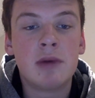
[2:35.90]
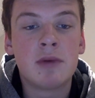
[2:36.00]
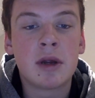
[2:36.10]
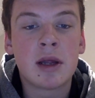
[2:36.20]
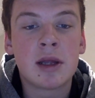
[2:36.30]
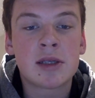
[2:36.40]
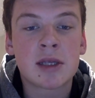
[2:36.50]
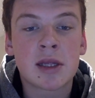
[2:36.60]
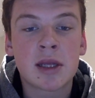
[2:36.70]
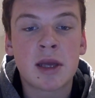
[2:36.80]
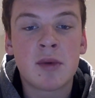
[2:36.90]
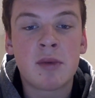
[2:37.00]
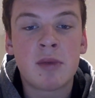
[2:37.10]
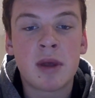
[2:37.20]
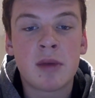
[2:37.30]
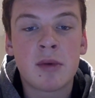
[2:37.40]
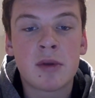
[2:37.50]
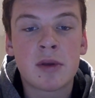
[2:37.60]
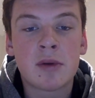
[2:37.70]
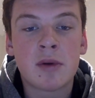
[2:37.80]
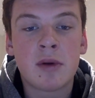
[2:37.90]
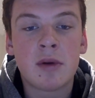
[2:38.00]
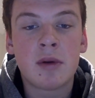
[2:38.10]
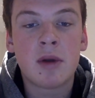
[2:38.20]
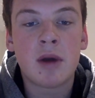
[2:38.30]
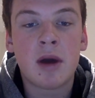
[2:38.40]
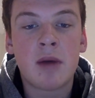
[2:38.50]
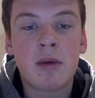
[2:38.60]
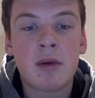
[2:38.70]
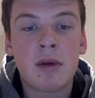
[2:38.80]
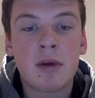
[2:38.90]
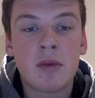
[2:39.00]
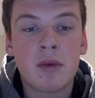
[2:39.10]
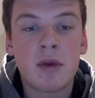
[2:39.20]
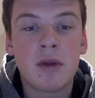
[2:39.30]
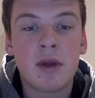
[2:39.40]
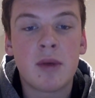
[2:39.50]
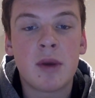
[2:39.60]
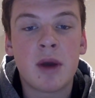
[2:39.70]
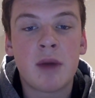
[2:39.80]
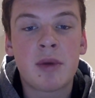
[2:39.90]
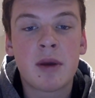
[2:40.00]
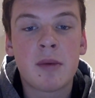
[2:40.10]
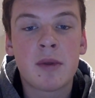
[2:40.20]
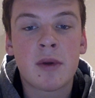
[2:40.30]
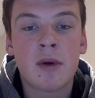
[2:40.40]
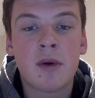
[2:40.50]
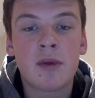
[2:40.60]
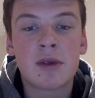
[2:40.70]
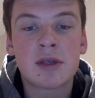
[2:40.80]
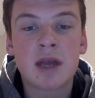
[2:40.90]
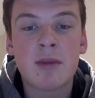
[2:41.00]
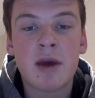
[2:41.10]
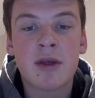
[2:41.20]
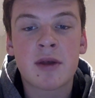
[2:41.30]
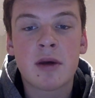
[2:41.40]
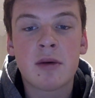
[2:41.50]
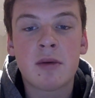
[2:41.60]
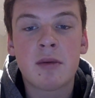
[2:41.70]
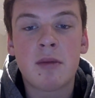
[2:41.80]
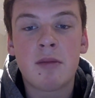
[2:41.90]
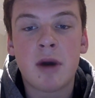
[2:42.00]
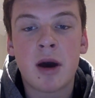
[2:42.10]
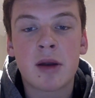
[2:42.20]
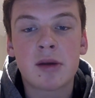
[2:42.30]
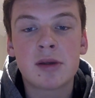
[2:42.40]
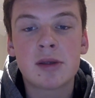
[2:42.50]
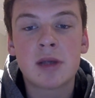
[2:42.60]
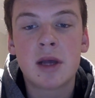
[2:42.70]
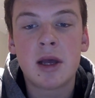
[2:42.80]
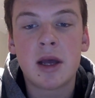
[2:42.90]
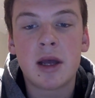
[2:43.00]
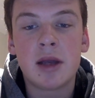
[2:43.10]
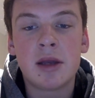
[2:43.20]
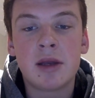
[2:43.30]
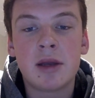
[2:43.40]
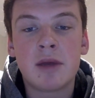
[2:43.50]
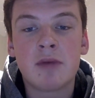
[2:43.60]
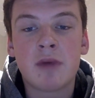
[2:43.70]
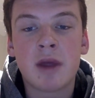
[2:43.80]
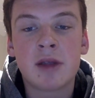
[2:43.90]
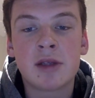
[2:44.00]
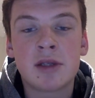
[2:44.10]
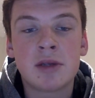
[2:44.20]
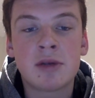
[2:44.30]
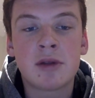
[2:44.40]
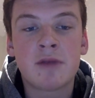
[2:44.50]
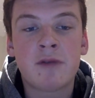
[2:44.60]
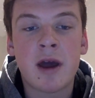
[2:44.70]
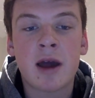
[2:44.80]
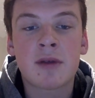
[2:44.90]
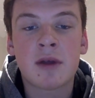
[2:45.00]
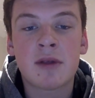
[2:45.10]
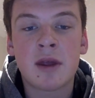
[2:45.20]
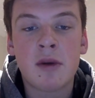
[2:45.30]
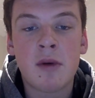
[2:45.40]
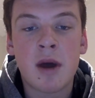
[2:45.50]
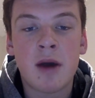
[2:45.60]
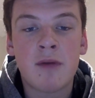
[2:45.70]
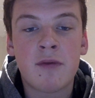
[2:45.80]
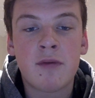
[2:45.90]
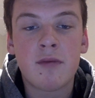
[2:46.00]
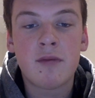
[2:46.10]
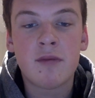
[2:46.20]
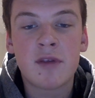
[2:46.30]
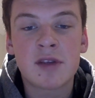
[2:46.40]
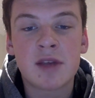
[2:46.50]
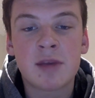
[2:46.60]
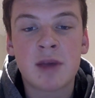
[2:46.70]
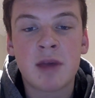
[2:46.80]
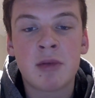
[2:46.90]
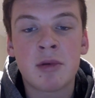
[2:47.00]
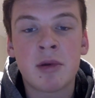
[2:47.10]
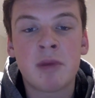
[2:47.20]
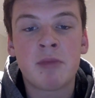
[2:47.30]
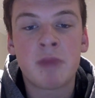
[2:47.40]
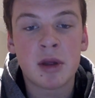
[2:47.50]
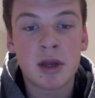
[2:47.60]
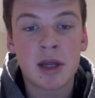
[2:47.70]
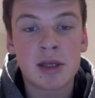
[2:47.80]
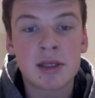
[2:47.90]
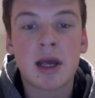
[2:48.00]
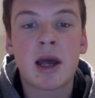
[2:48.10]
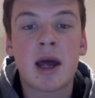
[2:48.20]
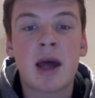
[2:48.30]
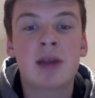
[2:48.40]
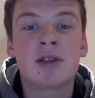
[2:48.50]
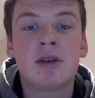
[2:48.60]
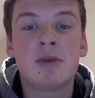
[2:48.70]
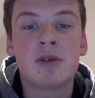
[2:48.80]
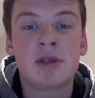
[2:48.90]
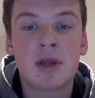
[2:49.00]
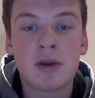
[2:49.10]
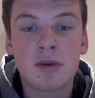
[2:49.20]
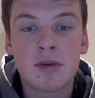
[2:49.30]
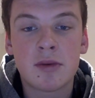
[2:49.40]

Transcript: realistically it would be able to not they would not be able to hold the same ethical models and rights due to the fact that they don't have the same capabilities as humans do.